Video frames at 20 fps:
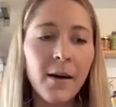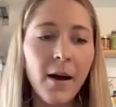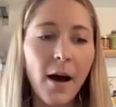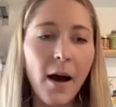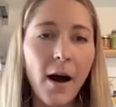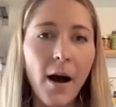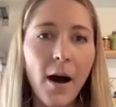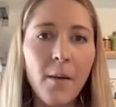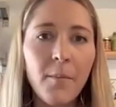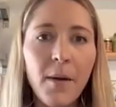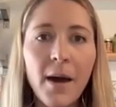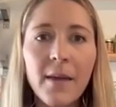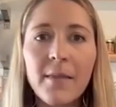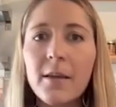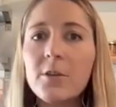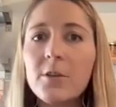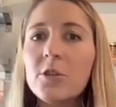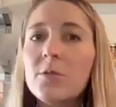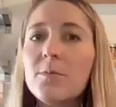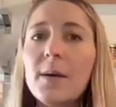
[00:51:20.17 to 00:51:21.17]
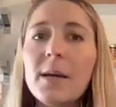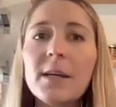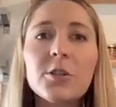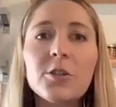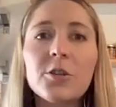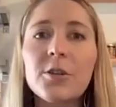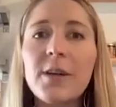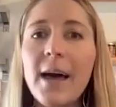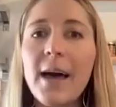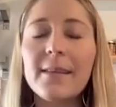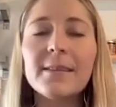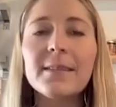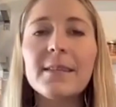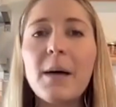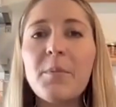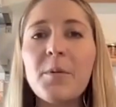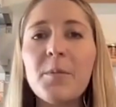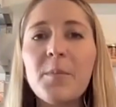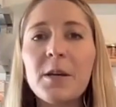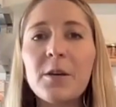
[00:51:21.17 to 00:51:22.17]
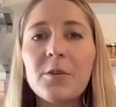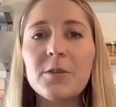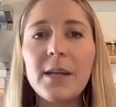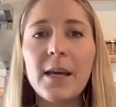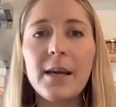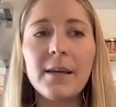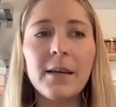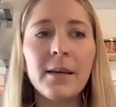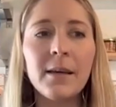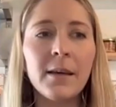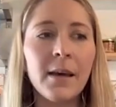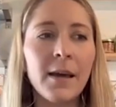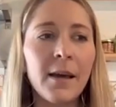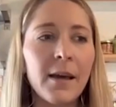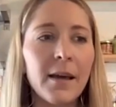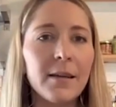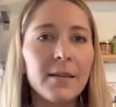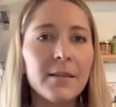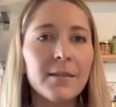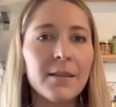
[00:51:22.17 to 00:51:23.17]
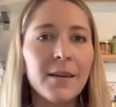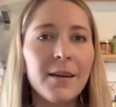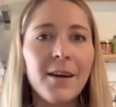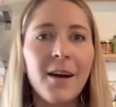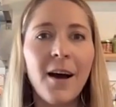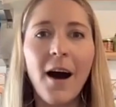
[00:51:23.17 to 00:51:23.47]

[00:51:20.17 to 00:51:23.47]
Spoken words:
and then just make sure, the supplement you're taking is